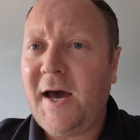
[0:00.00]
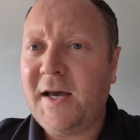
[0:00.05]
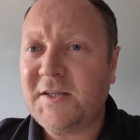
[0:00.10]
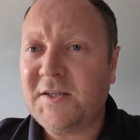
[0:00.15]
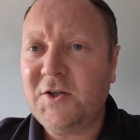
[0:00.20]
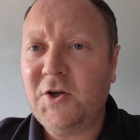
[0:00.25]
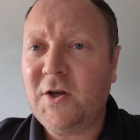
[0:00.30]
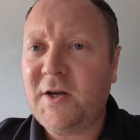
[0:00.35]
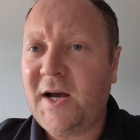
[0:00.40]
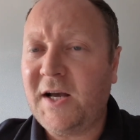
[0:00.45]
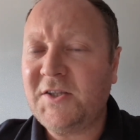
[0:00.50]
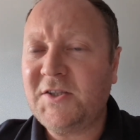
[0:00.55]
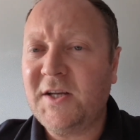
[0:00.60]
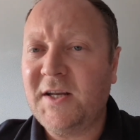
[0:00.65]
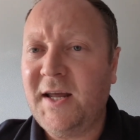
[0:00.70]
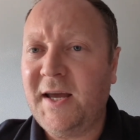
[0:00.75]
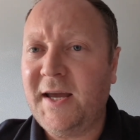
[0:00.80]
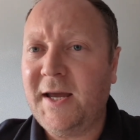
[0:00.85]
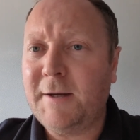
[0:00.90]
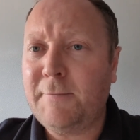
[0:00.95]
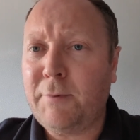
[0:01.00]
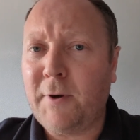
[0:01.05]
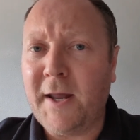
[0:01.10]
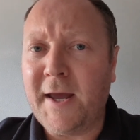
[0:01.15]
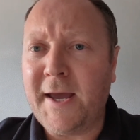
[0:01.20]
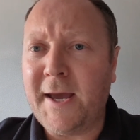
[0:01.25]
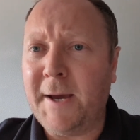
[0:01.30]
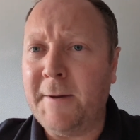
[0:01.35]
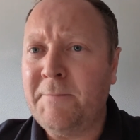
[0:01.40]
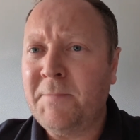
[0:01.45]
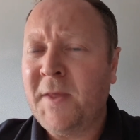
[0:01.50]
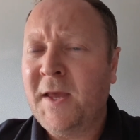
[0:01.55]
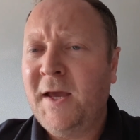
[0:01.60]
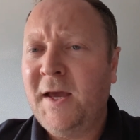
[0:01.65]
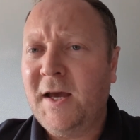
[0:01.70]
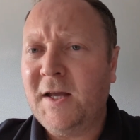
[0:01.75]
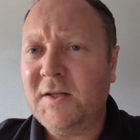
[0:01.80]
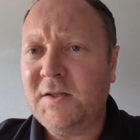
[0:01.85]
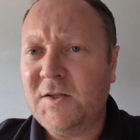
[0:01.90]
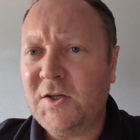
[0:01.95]
as a Newcastle United player,
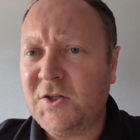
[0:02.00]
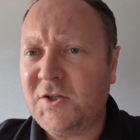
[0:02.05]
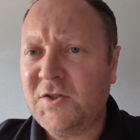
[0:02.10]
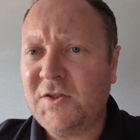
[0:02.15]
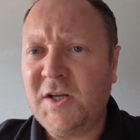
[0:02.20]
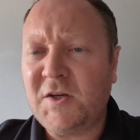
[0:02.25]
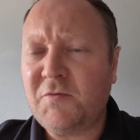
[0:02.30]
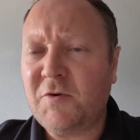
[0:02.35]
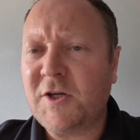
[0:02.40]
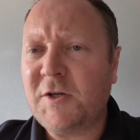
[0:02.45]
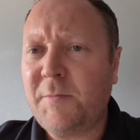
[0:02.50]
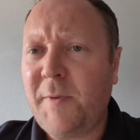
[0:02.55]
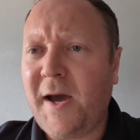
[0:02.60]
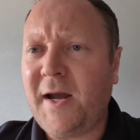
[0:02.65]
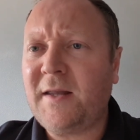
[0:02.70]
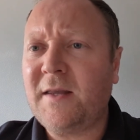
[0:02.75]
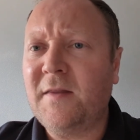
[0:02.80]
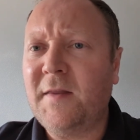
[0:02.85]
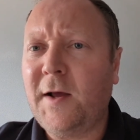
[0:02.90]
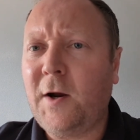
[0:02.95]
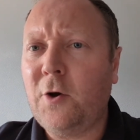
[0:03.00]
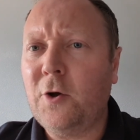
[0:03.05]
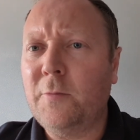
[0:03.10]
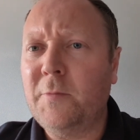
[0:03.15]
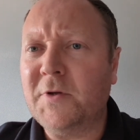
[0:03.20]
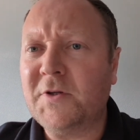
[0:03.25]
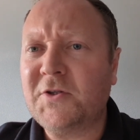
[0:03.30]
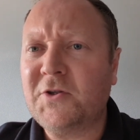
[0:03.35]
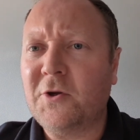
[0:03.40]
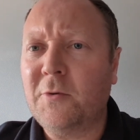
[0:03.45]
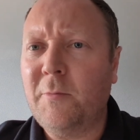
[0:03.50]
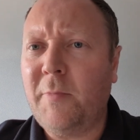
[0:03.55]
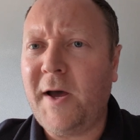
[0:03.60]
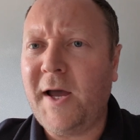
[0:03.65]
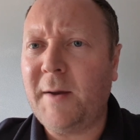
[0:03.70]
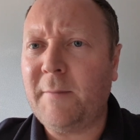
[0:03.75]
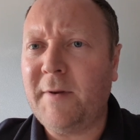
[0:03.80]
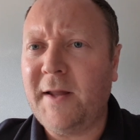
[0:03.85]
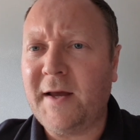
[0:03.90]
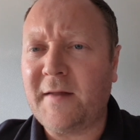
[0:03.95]
and just disrespecting the club that stood
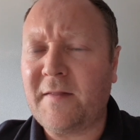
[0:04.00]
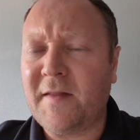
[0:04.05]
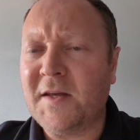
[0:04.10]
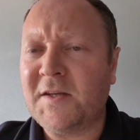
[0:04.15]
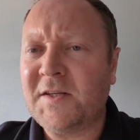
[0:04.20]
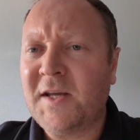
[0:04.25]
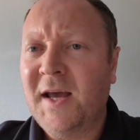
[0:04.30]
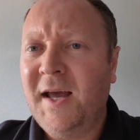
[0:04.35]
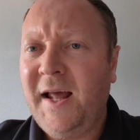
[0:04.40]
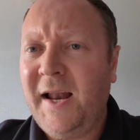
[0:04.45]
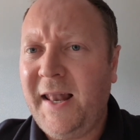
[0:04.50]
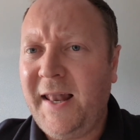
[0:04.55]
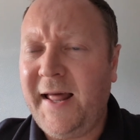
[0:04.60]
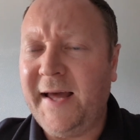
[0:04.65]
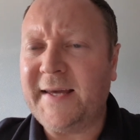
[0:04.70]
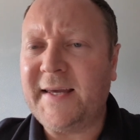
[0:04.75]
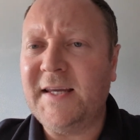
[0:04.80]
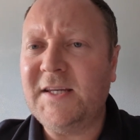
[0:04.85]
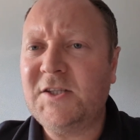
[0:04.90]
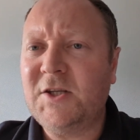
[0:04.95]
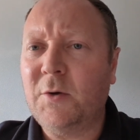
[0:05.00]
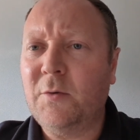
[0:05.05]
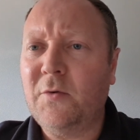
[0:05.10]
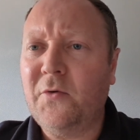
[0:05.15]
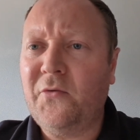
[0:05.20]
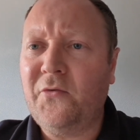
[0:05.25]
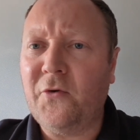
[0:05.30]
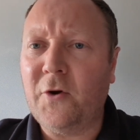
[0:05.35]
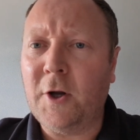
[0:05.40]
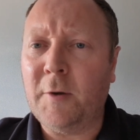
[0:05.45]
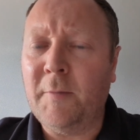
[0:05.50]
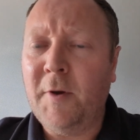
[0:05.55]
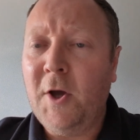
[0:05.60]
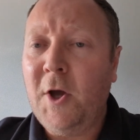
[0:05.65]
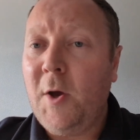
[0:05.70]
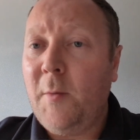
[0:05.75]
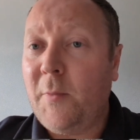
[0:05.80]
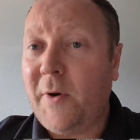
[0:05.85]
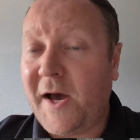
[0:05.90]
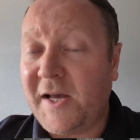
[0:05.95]
by him like this, like he's doing at Fulham.
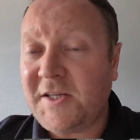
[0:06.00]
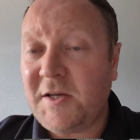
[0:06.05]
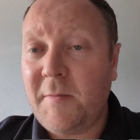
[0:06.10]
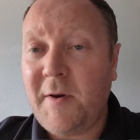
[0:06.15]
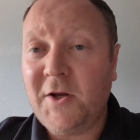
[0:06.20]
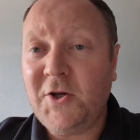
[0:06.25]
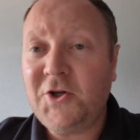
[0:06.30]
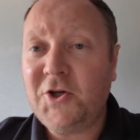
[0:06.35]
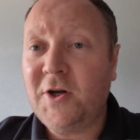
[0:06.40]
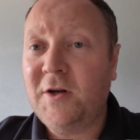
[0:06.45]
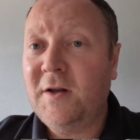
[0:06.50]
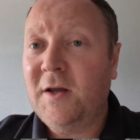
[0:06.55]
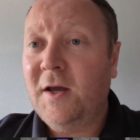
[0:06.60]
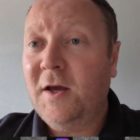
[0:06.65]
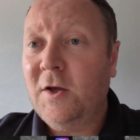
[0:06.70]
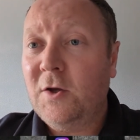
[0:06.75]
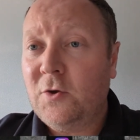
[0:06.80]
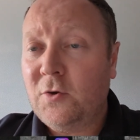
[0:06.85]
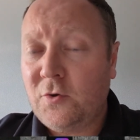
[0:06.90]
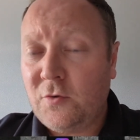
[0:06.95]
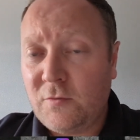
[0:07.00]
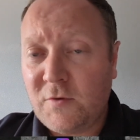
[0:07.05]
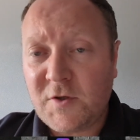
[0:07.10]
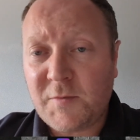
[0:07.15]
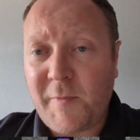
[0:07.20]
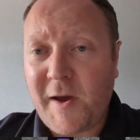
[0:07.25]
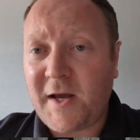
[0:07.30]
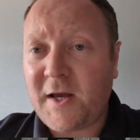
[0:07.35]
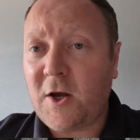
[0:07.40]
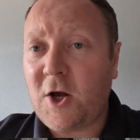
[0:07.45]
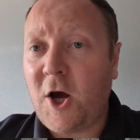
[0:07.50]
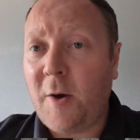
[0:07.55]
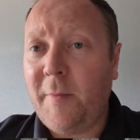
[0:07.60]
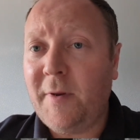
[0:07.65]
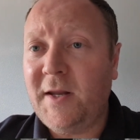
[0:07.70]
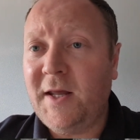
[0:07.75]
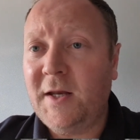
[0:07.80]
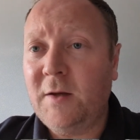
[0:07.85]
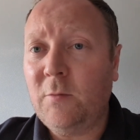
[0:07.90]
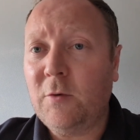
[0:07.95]
But as I mentioned, smack a
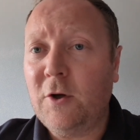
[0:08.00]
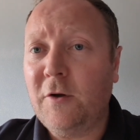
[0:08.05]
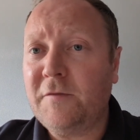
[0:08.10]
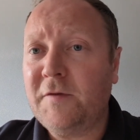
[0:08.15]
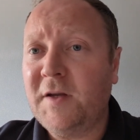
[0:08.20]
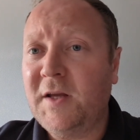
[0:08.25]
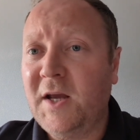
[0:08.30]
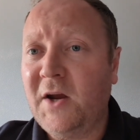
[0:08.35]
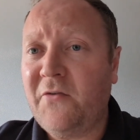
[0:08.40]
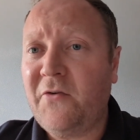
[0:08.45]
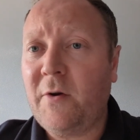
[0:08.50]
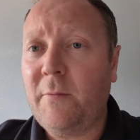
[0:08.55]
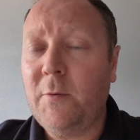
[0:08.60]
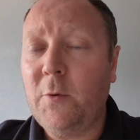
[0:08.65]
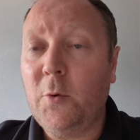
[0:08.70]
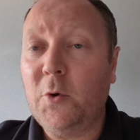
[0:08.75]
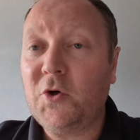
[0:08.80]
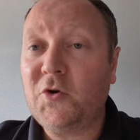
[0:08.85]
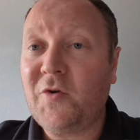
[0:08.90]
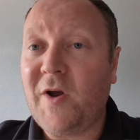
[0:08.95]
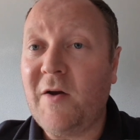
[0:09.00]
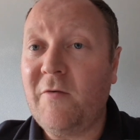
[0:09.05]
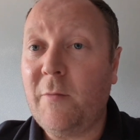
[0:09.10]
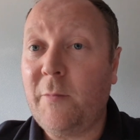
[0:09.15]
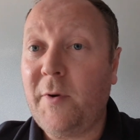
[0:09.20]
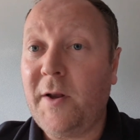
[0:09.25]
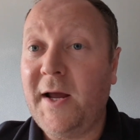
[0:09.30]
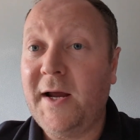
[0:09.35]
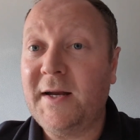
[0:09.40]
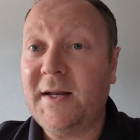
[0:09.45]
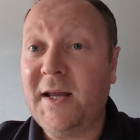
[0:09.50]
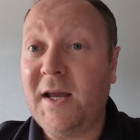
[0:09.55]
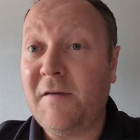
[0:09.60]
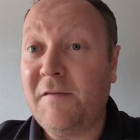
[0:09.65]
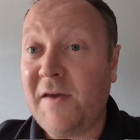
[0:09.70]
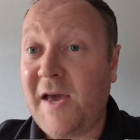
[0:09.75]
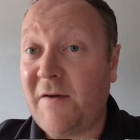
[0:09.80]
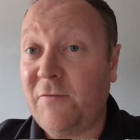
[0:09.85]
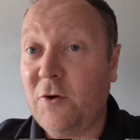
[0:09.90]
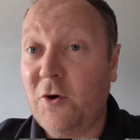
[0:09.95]
comment in. We'd love to hear from you. Always try and reply to you.
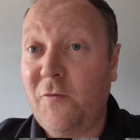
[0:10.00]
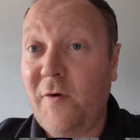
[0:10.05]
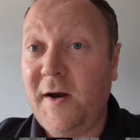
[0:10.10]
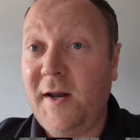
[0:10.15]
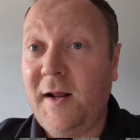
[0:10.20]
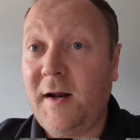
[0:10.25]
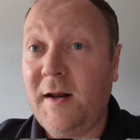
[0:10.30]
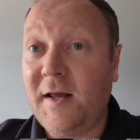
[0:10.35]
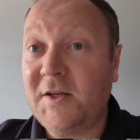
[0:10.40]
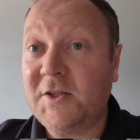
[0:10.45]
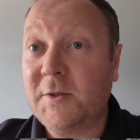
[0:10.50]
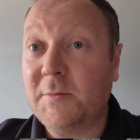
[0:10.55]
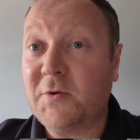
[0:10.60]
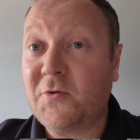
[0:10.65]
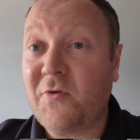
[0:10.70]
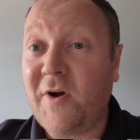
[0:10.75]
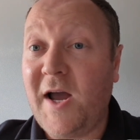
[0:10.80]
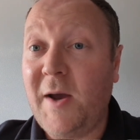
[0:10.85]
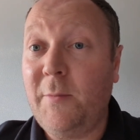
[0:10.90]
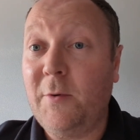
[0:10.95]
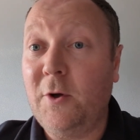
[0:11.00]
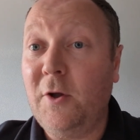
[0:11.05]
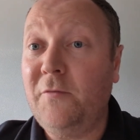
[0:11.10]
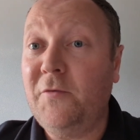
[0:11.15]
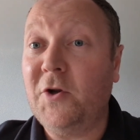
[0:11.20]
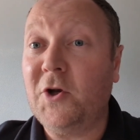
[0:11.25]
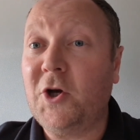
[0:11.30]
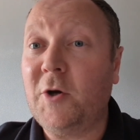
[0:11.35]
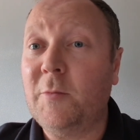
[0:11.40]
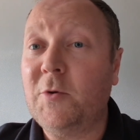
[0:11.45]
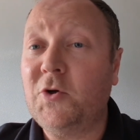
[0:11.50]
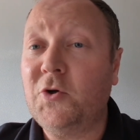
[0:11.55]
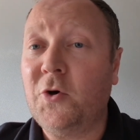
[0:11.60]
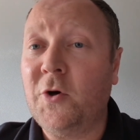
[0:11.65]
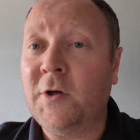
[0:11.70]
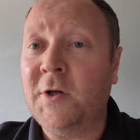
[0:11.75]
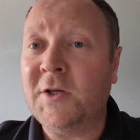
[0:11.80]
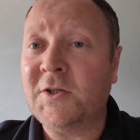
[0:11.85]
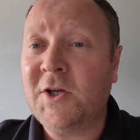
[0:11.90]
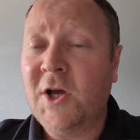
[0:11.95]
If you haven't already, click subscribe. We'd love you to come and
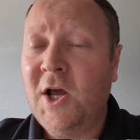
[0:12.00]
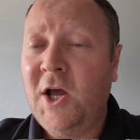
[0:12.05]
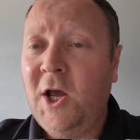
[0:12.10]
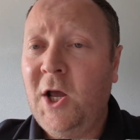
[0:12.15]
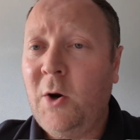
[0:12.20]
join us.